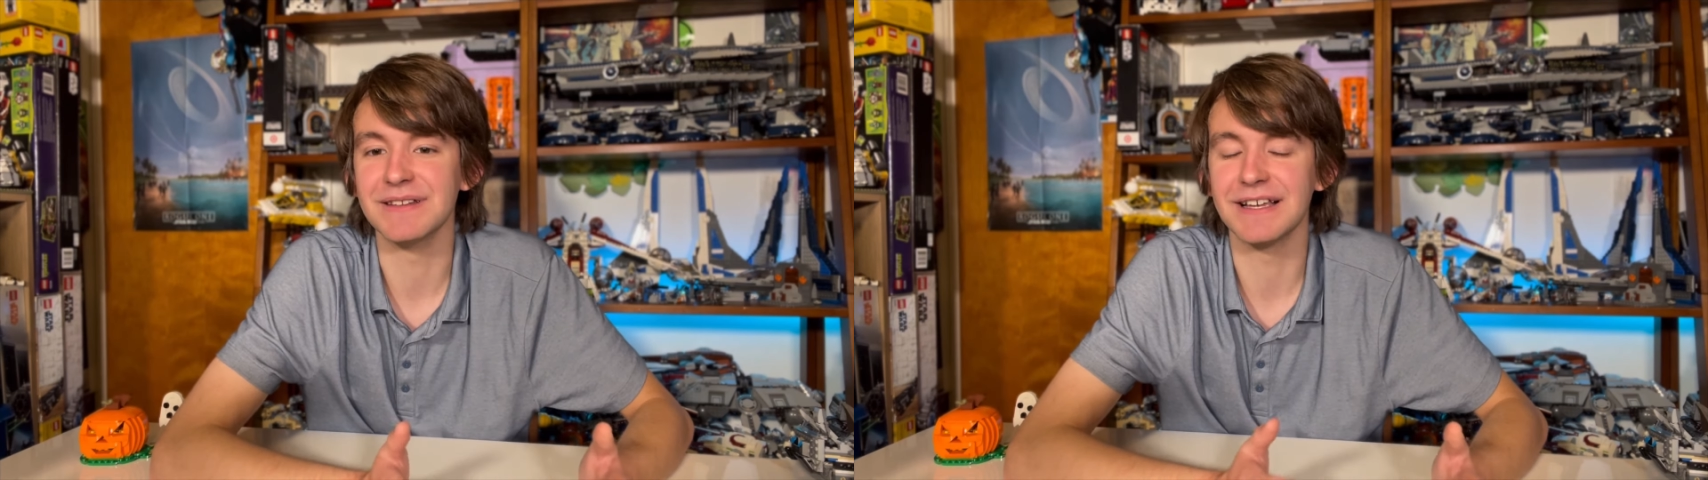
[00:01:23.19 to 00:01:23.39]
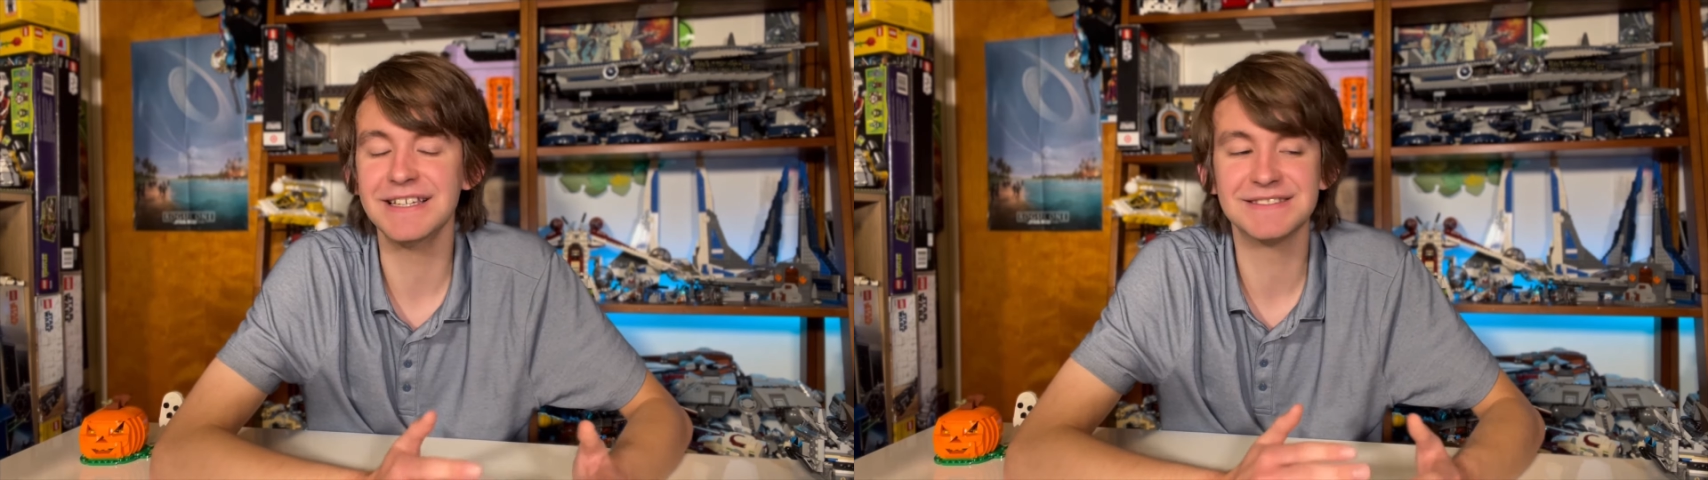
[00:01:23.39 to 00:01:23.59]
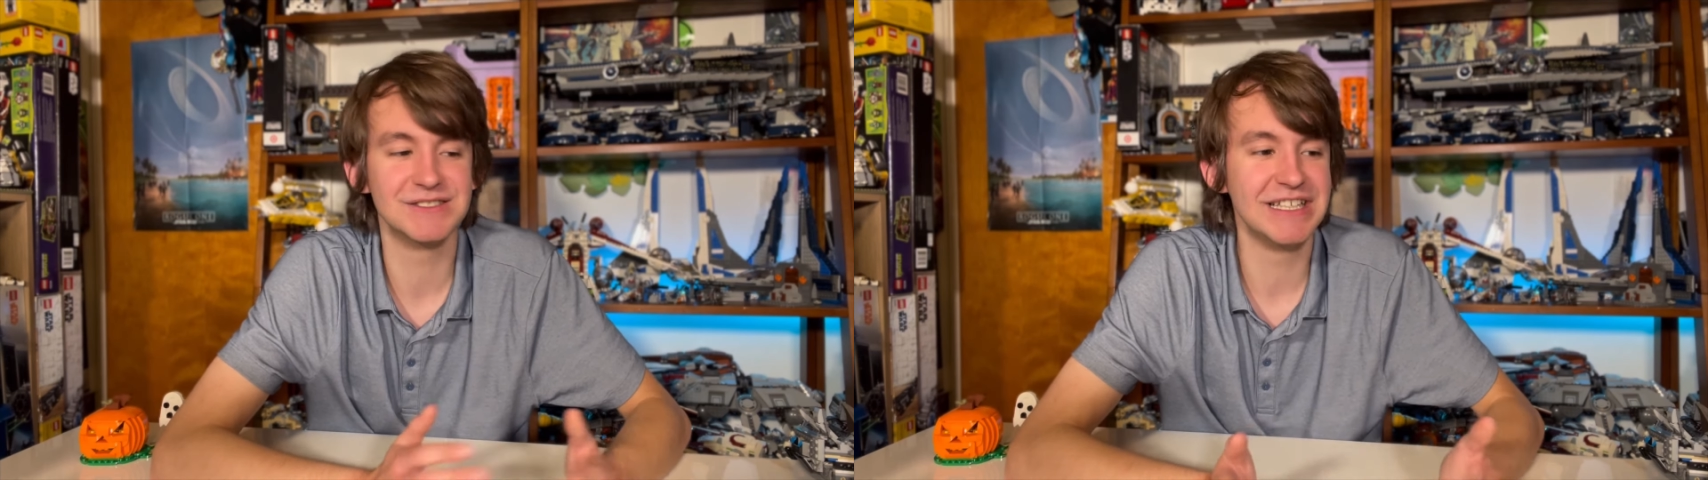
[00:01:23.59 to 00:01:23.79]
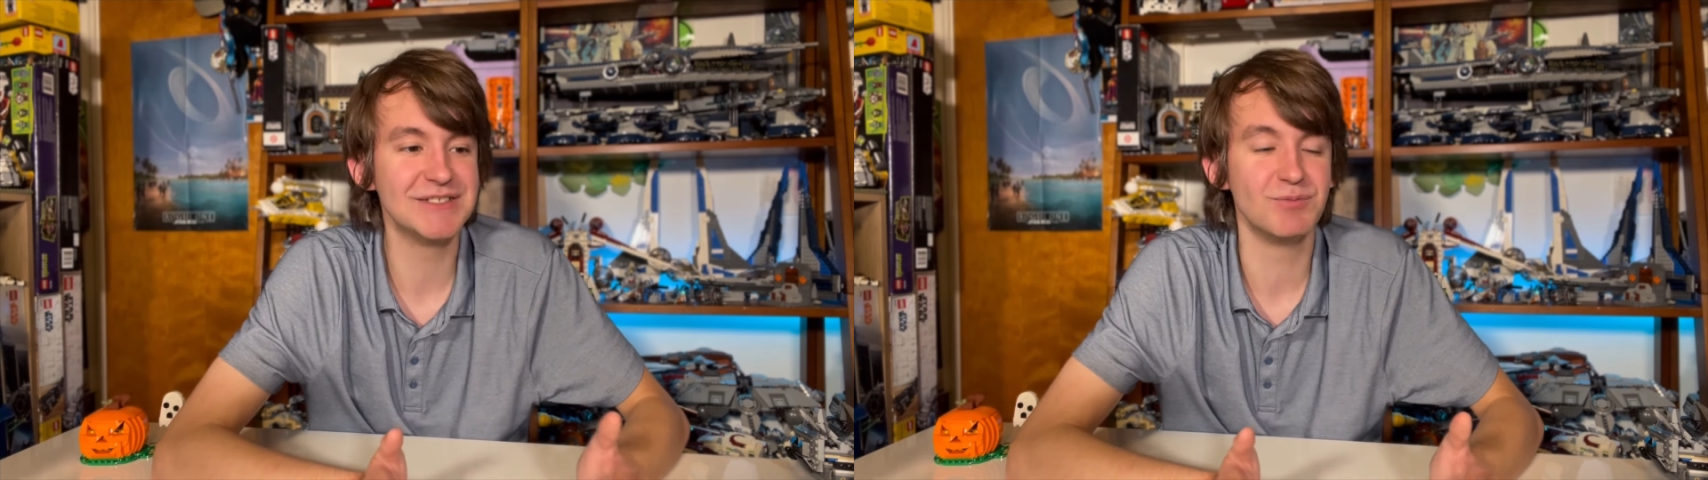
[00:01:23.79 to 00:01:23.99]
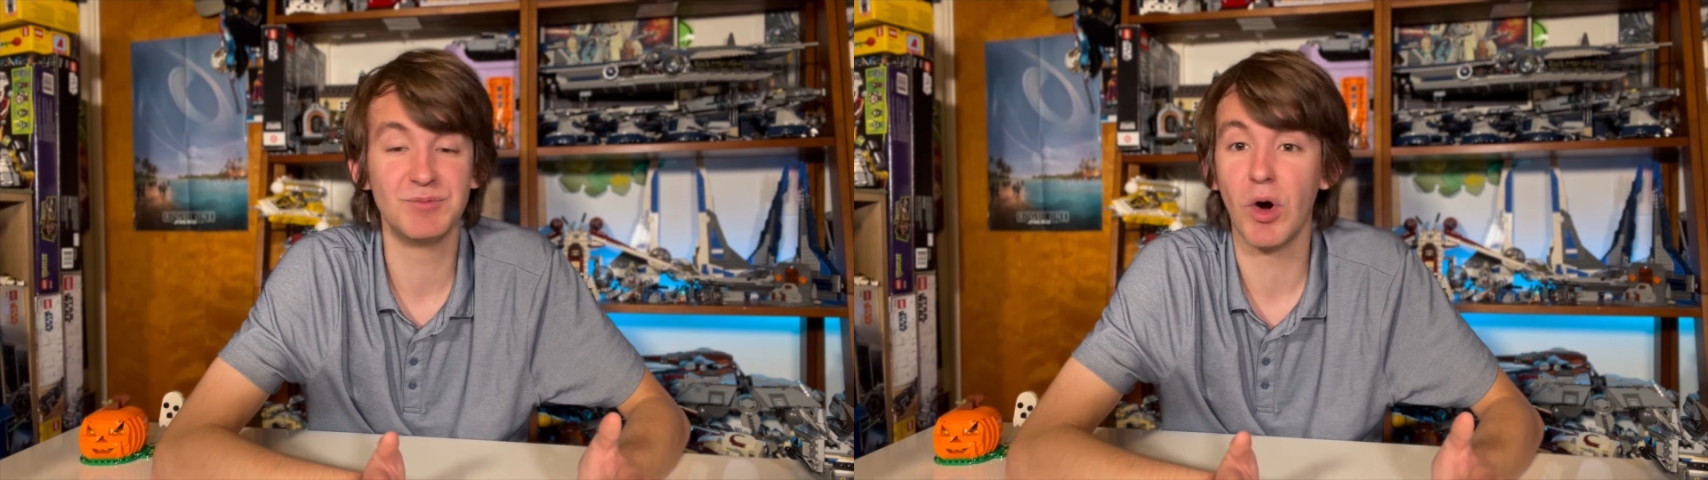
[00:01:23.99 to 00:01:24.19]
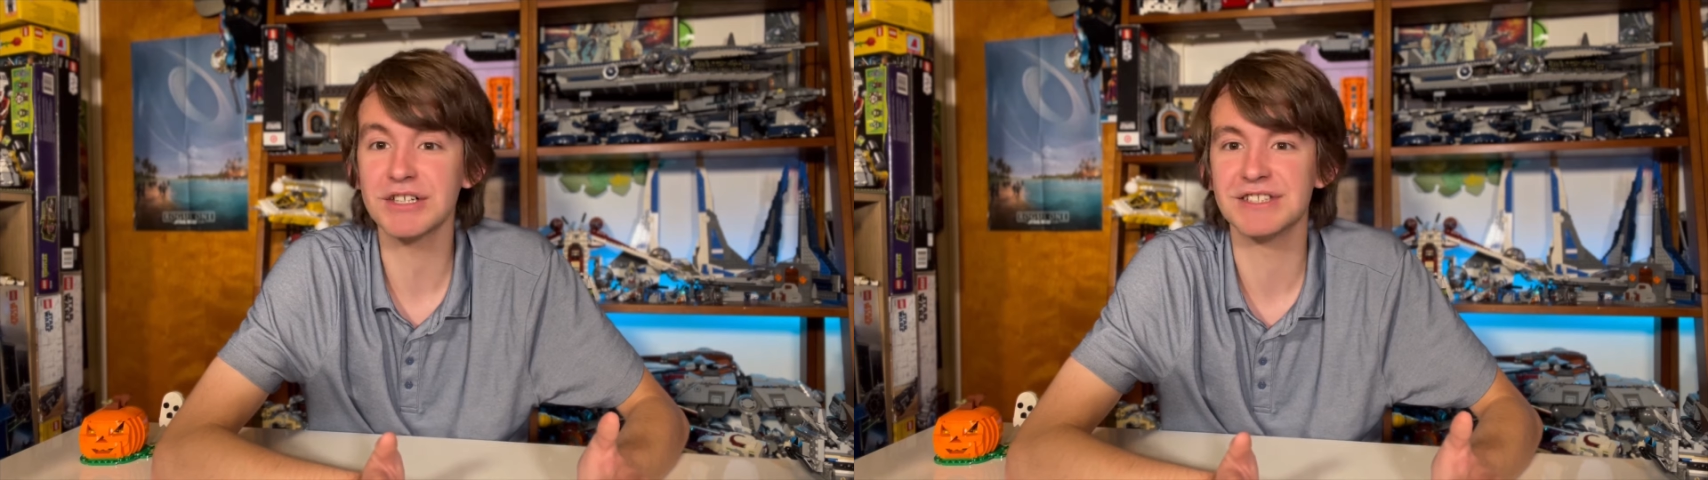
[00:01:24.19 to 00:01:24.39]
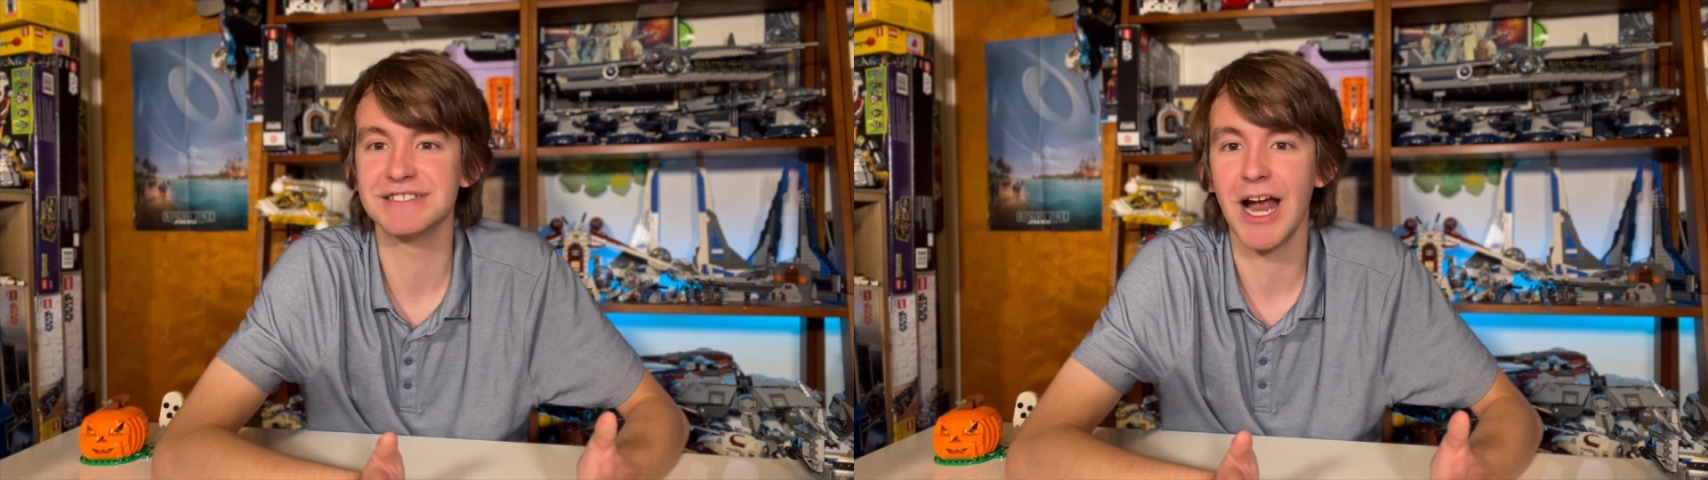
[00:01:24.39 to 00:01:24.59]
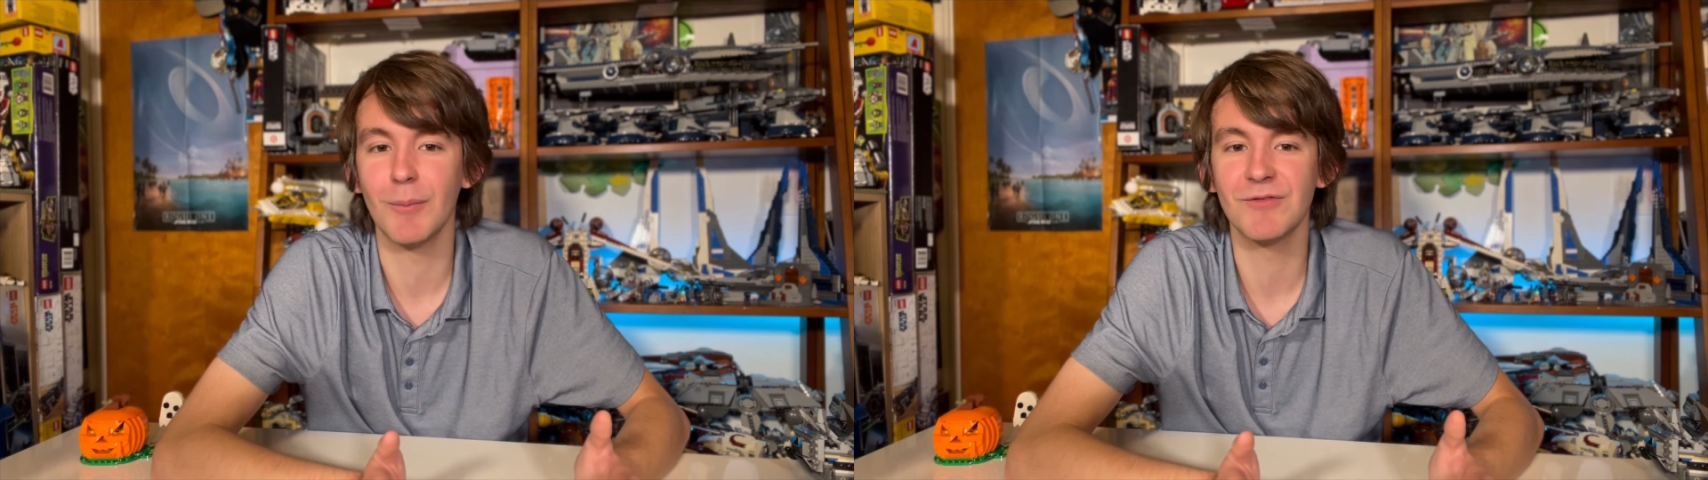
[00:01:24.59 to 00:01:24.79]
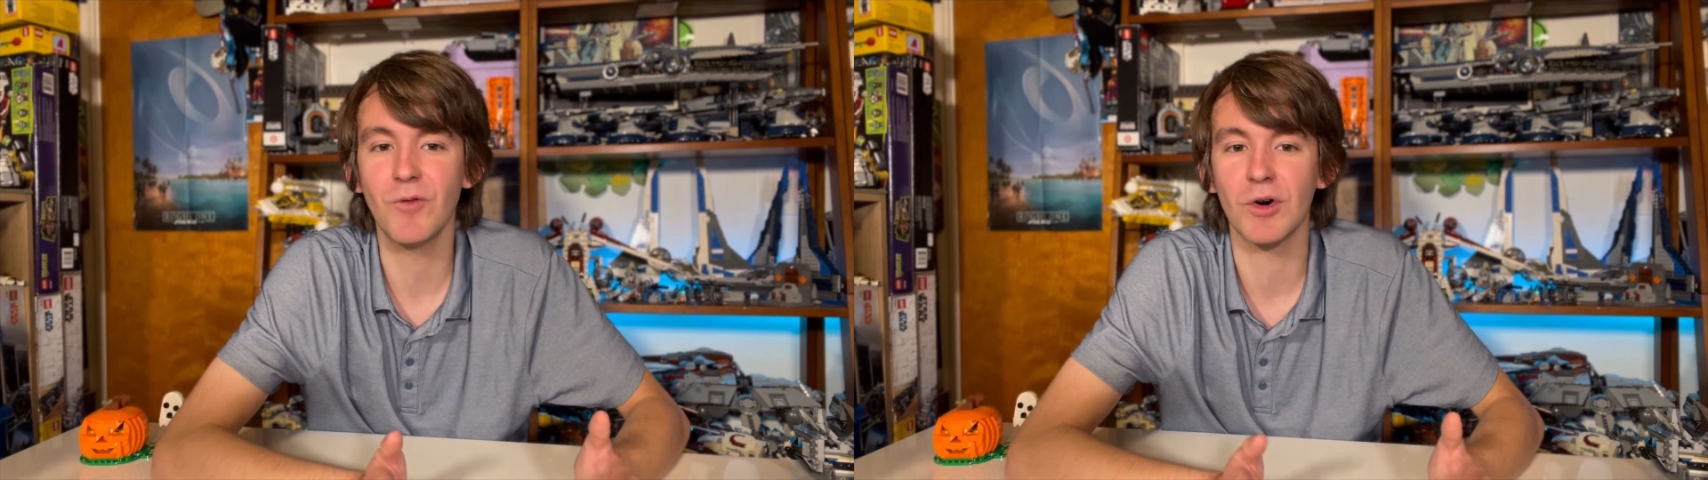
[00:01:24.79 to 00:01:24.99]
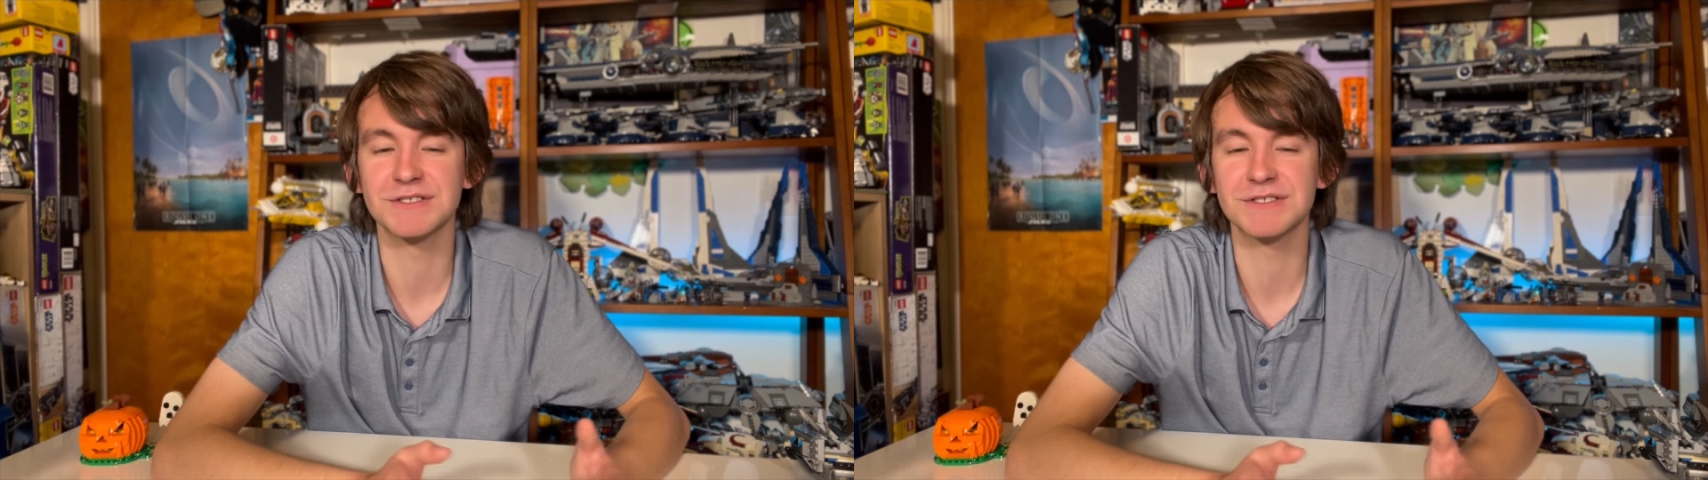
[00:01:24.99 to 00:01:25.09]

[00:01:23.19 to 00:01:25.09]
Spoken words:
Like, he's watched the channel before.